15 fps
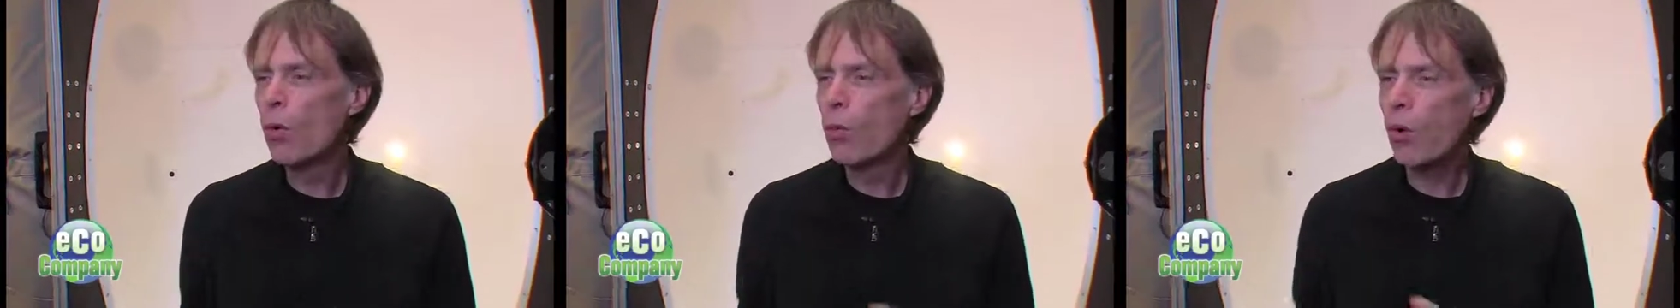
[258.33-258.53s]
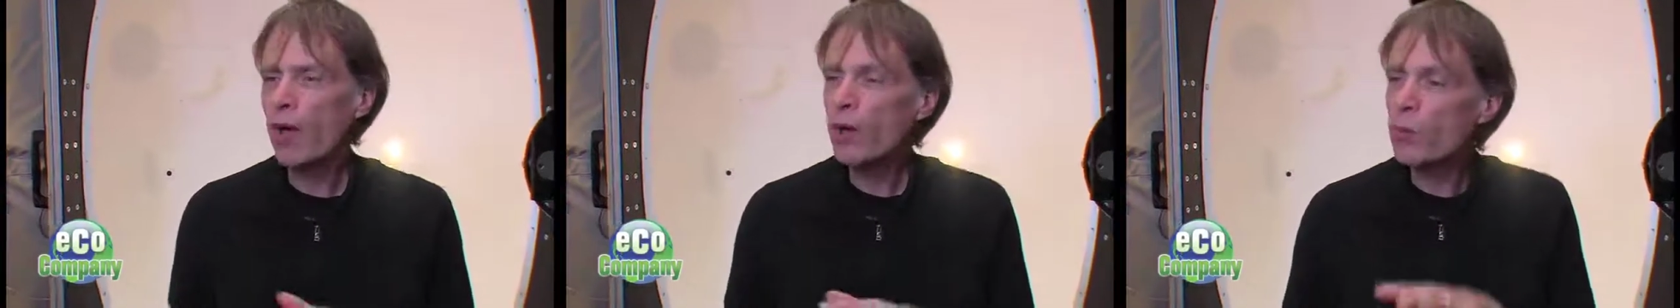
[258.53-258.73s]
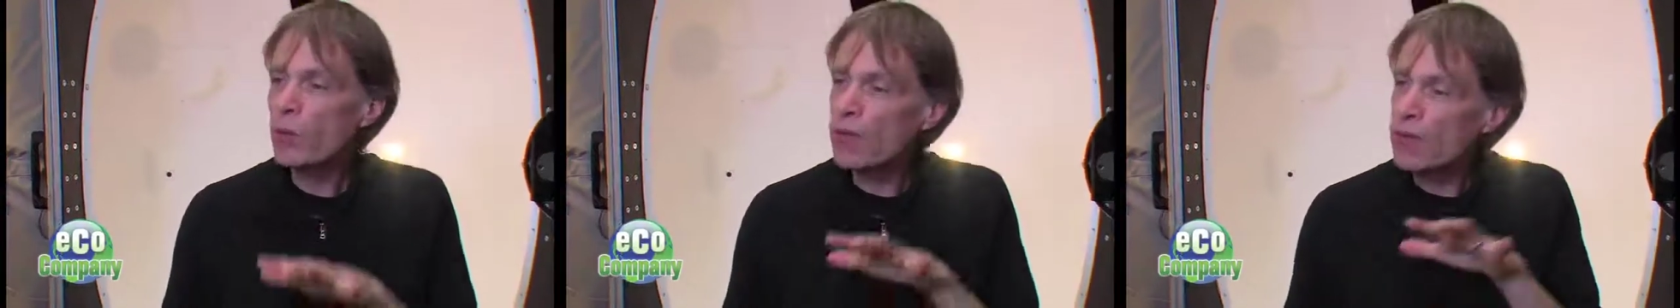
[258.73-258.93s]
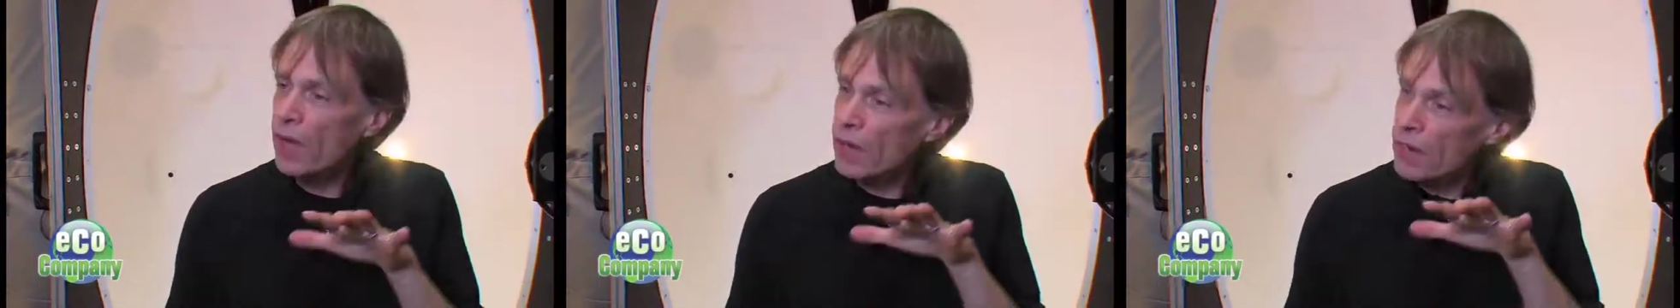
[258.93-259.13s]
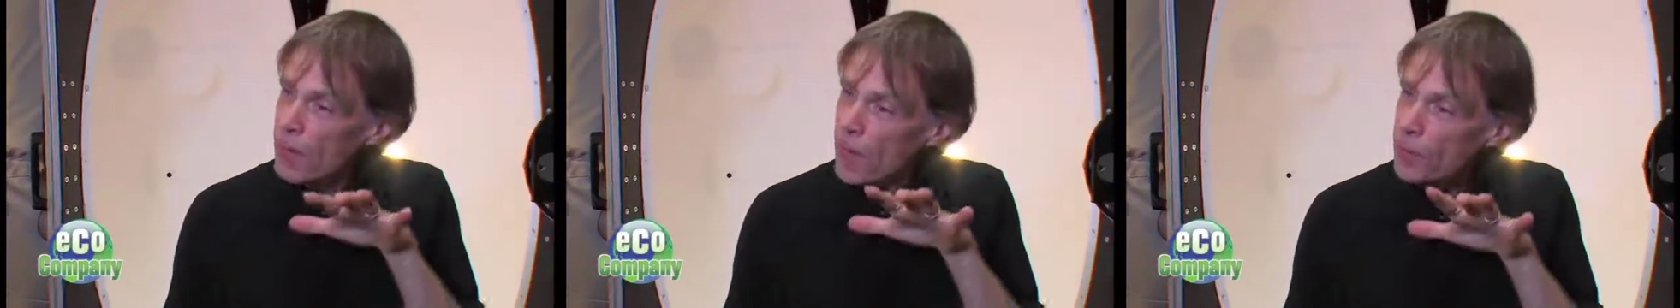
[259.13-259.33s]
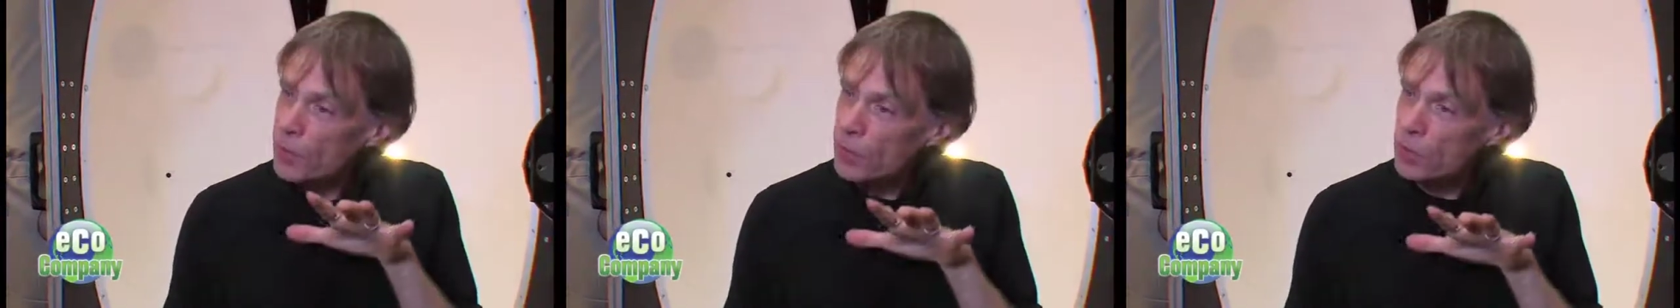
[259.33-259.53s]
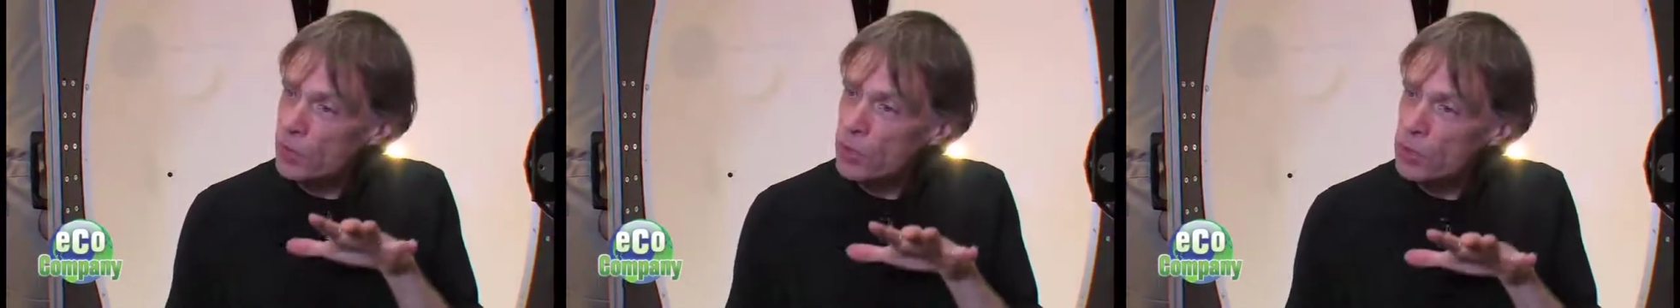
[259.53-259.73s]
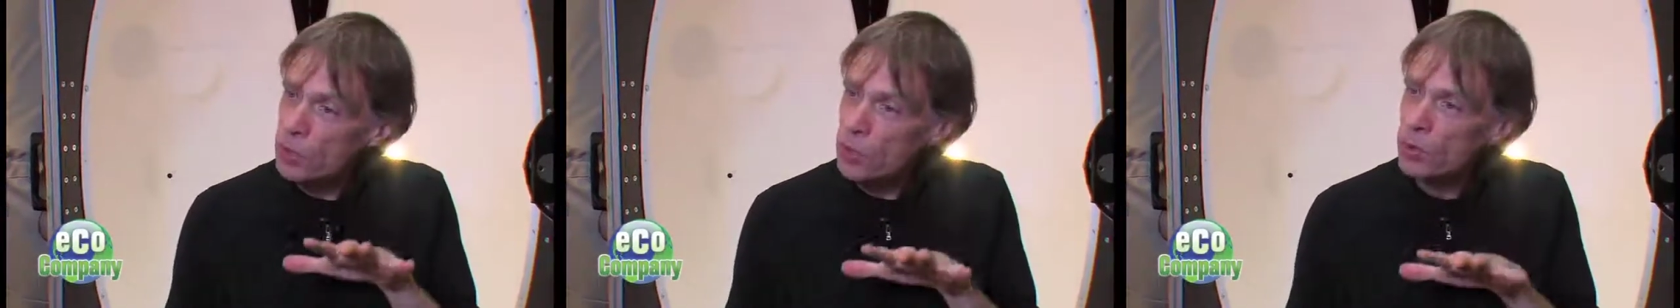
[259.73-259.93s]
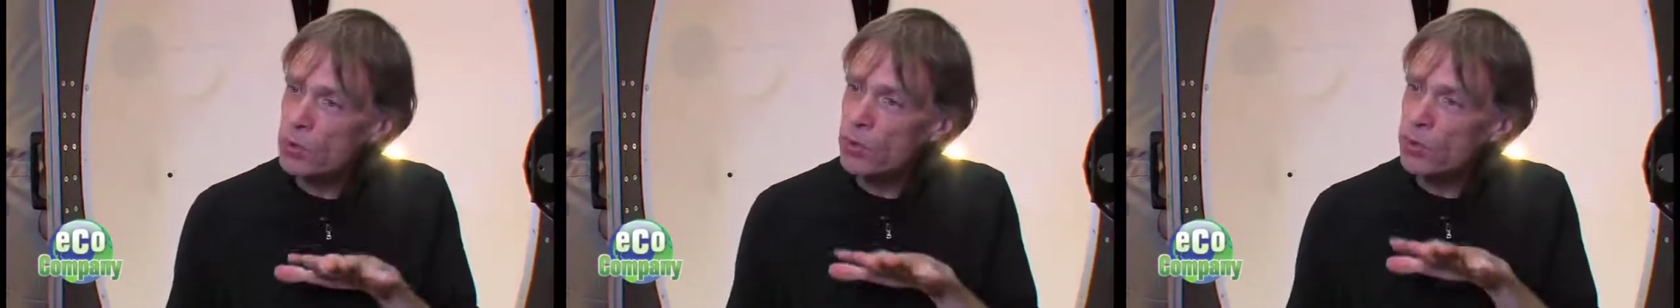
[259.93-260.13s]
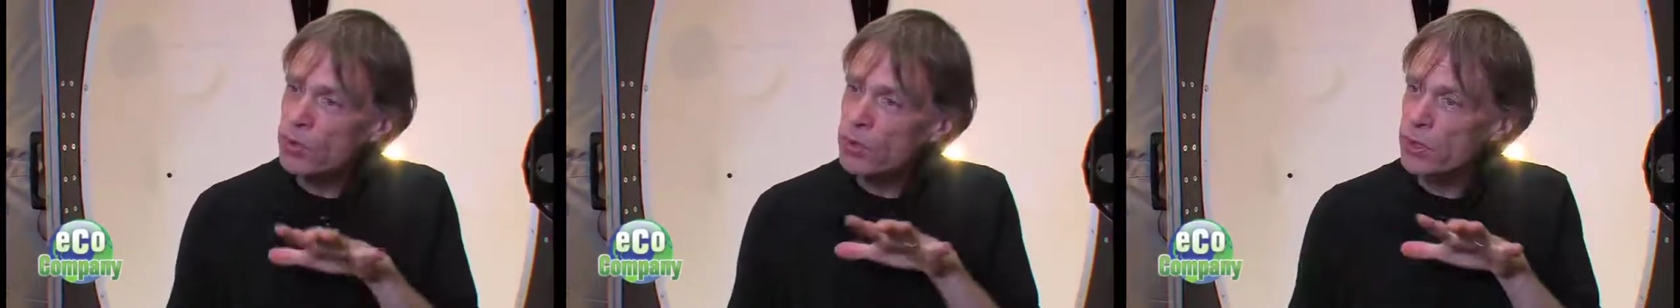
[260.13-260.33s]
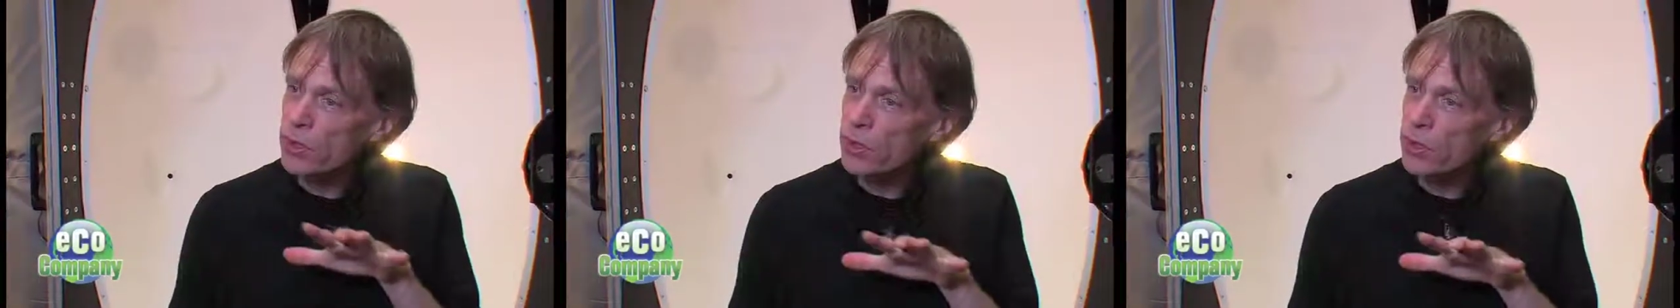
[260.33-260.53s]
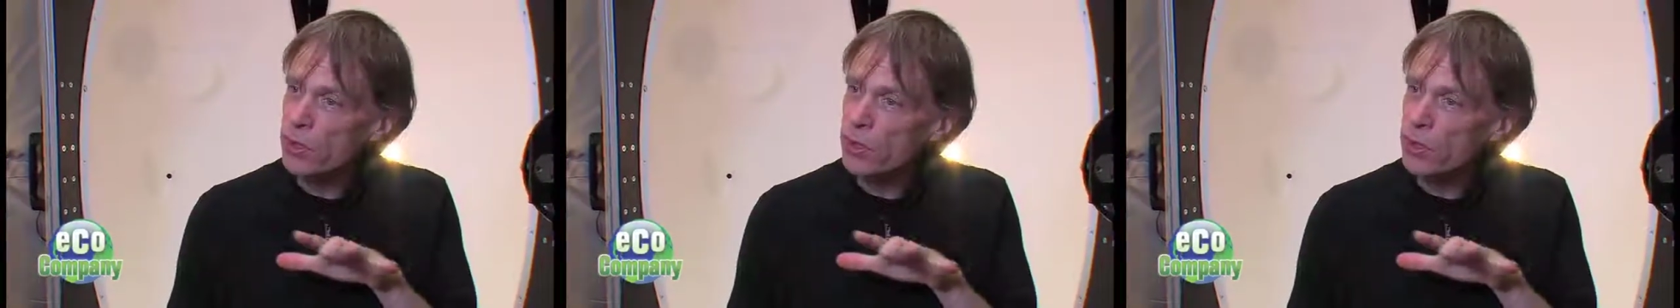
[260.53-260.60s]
Why don't we dynamically tune those a little